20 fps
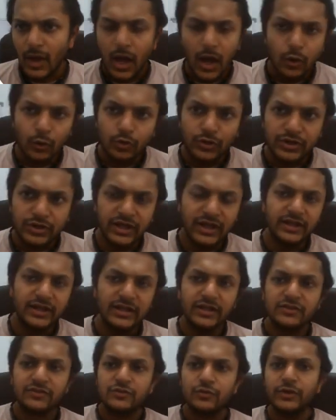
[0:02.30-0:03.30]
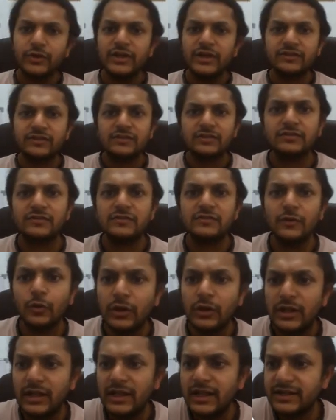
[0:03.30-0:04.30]
Okay, dear students, so
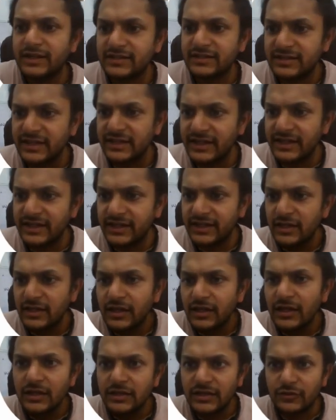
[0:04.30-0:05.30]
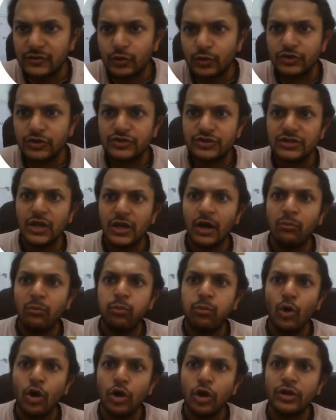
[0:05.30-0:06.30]
let us see this question. A
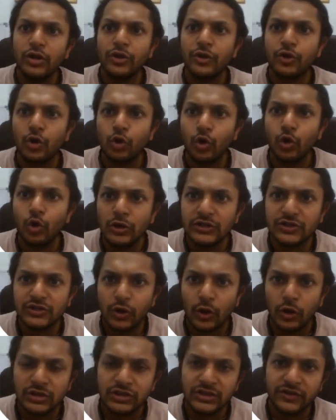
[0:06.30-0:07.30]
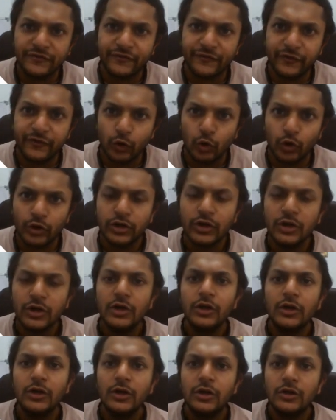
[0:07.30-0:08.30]
ball rolls on the floor
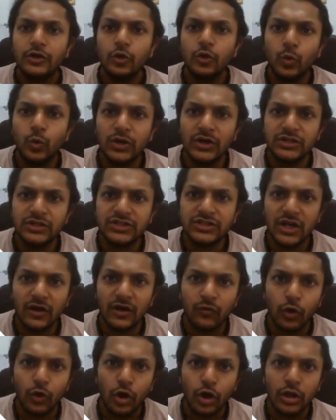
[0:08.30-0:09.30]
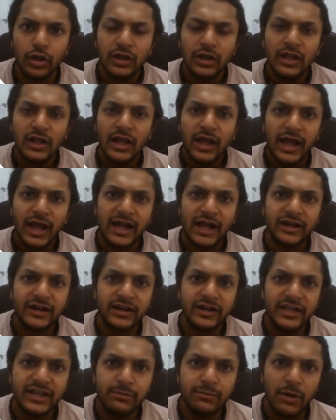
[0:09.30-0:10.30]
towards a wall and
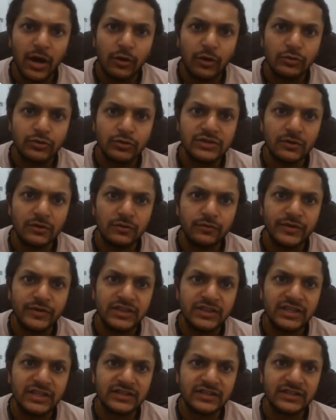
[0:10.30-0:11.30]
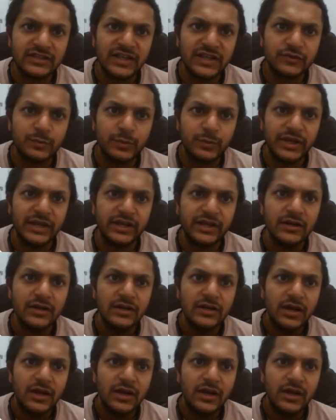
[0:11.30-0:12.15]
rebounds with the same speed